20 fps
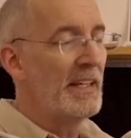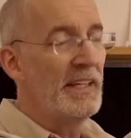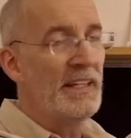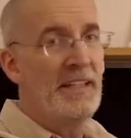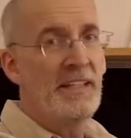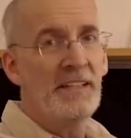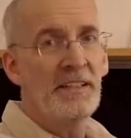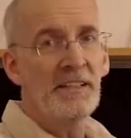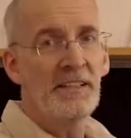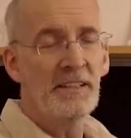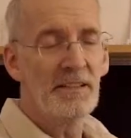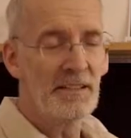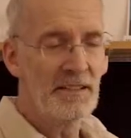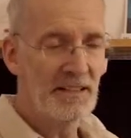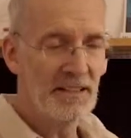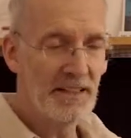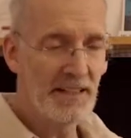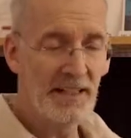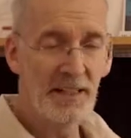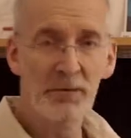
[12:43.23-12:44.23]
Here
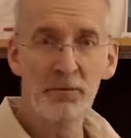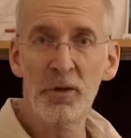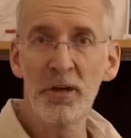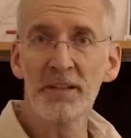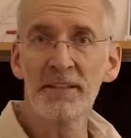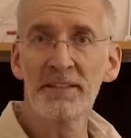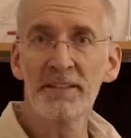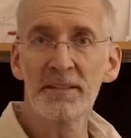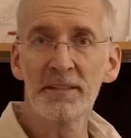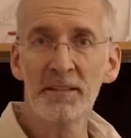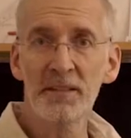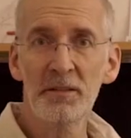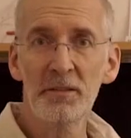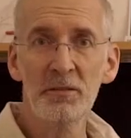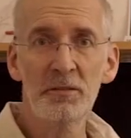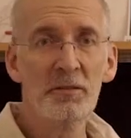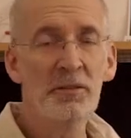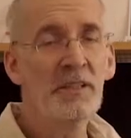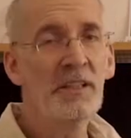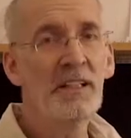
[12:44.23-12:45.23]
it works
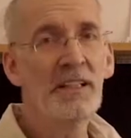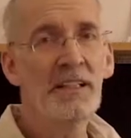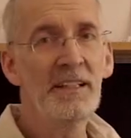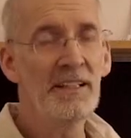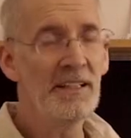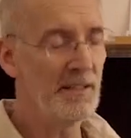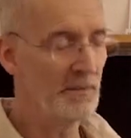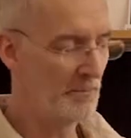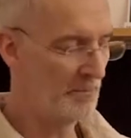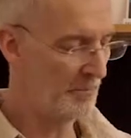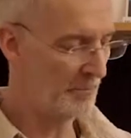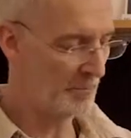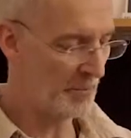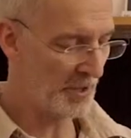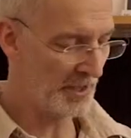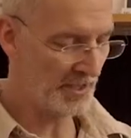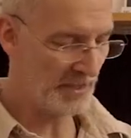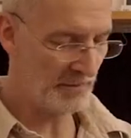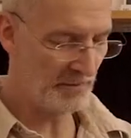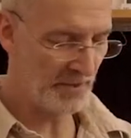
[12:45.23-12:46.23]
really
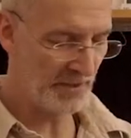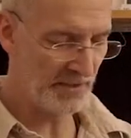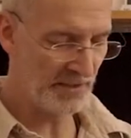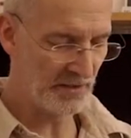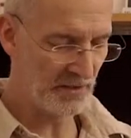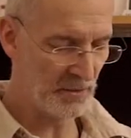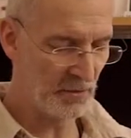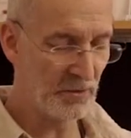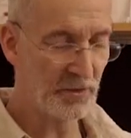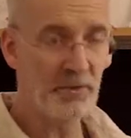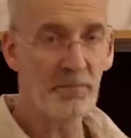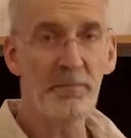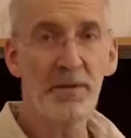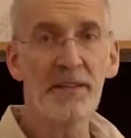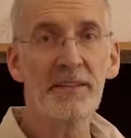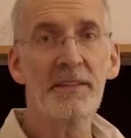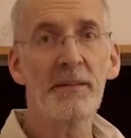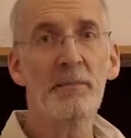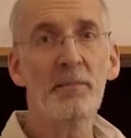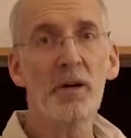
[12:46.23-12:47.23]
pretty good,
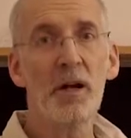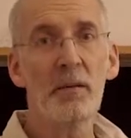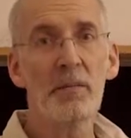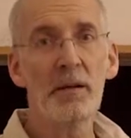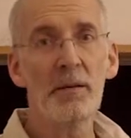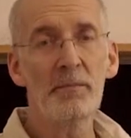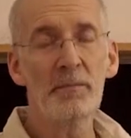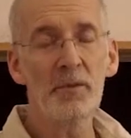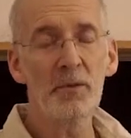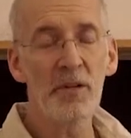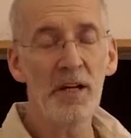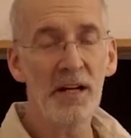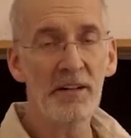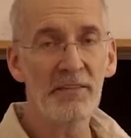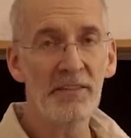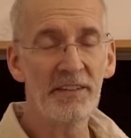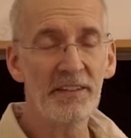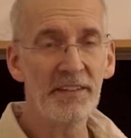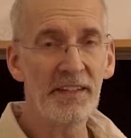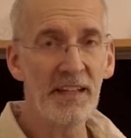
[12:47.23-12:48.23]
but the problem to have
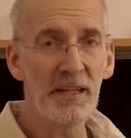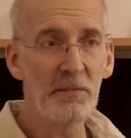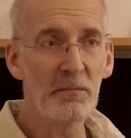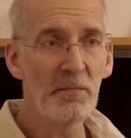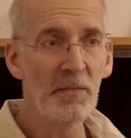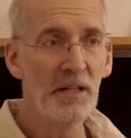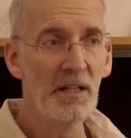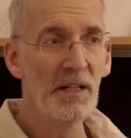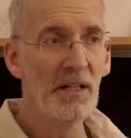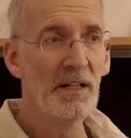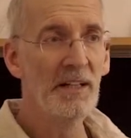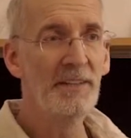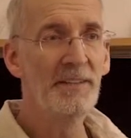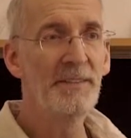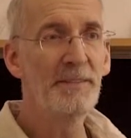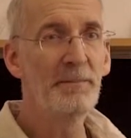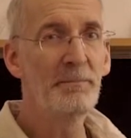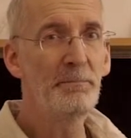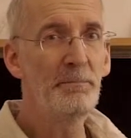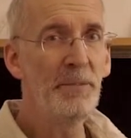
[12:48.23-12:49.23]
the same
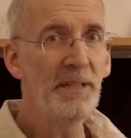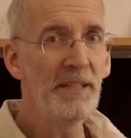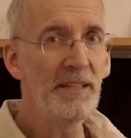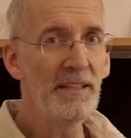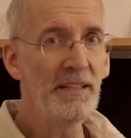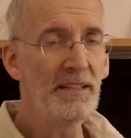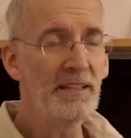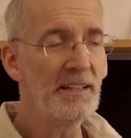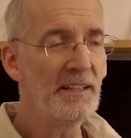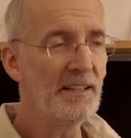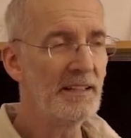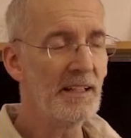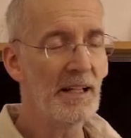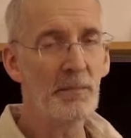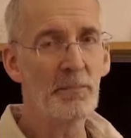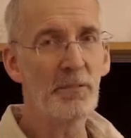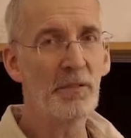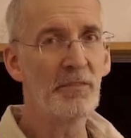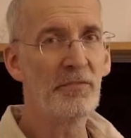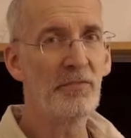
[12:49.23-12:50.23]
speed, and I
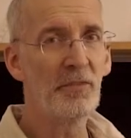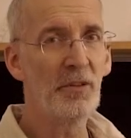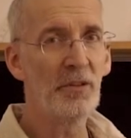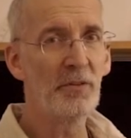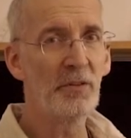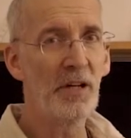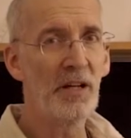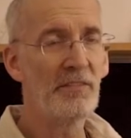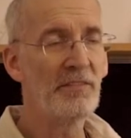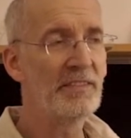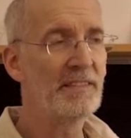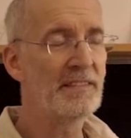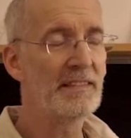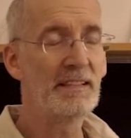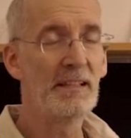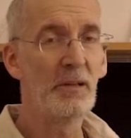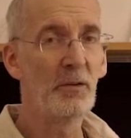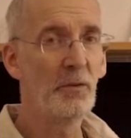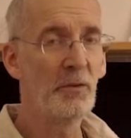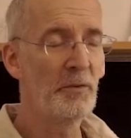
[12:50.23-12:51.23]
prefer to have a
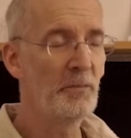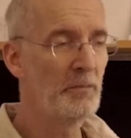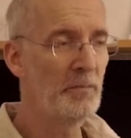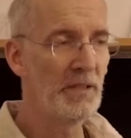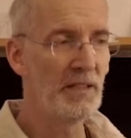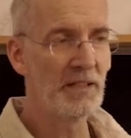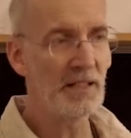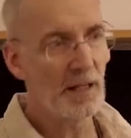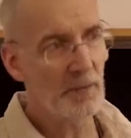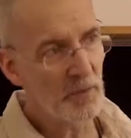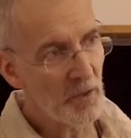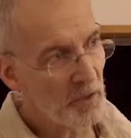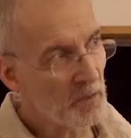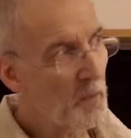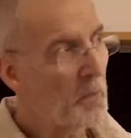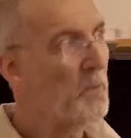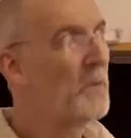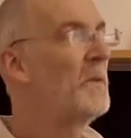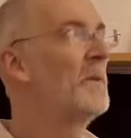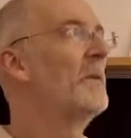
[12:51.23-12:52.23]
slow speed, I'm not
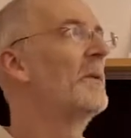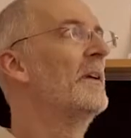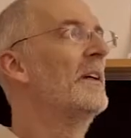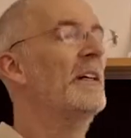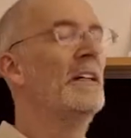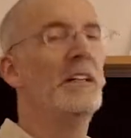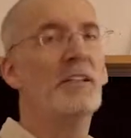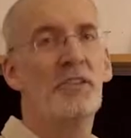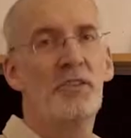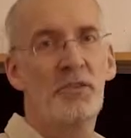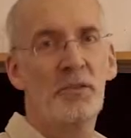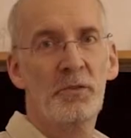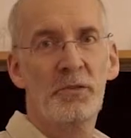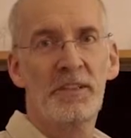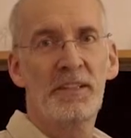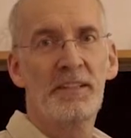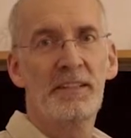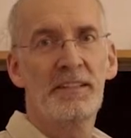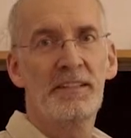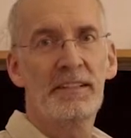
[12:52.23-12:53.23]

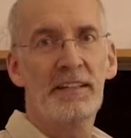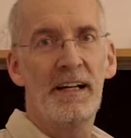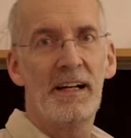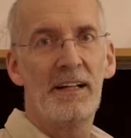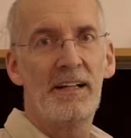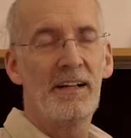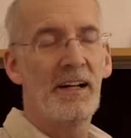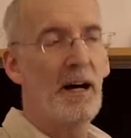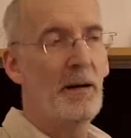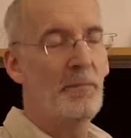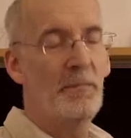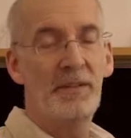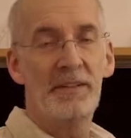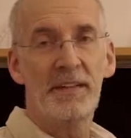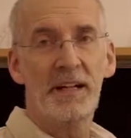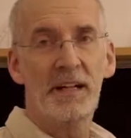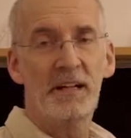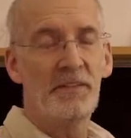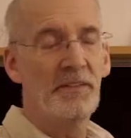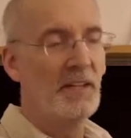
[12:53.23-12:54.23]
shooting the slider up and
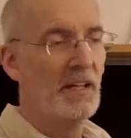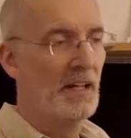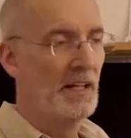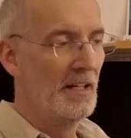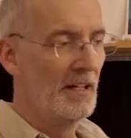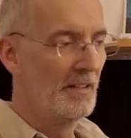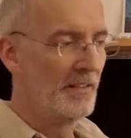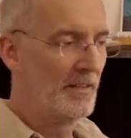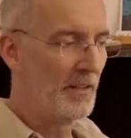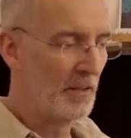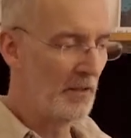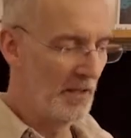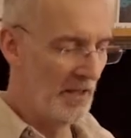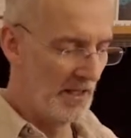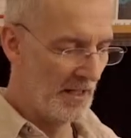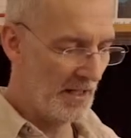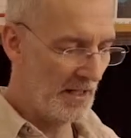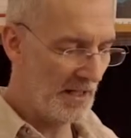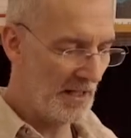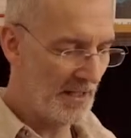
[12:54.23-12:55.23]
down, so
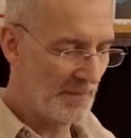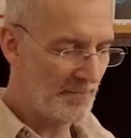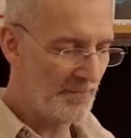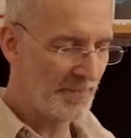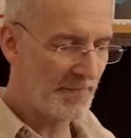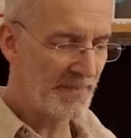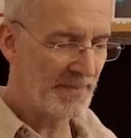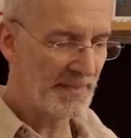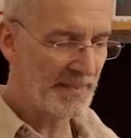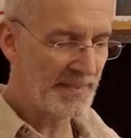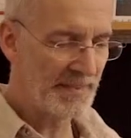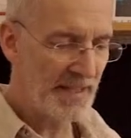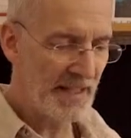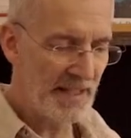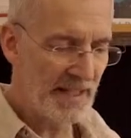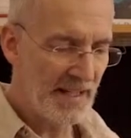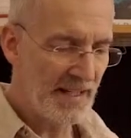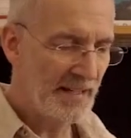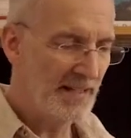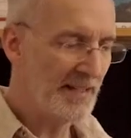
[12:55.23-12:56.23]

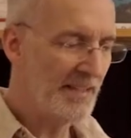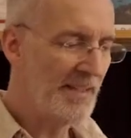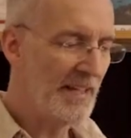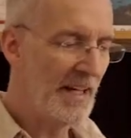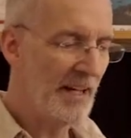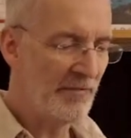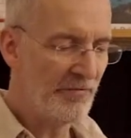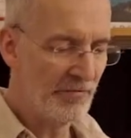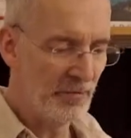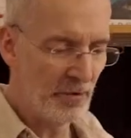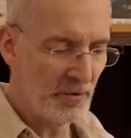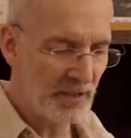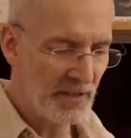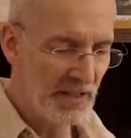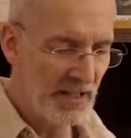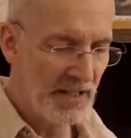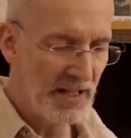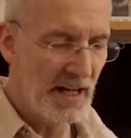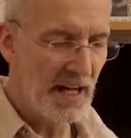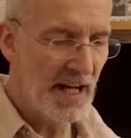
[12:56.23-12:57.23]
therefore
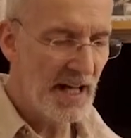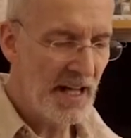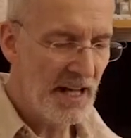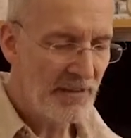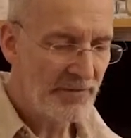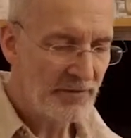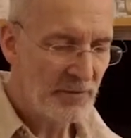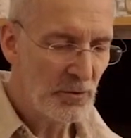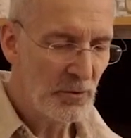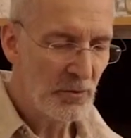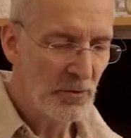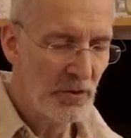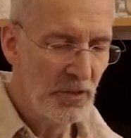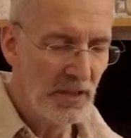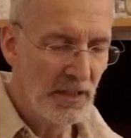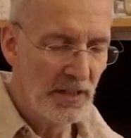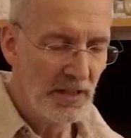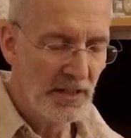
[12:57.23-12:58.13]
I have to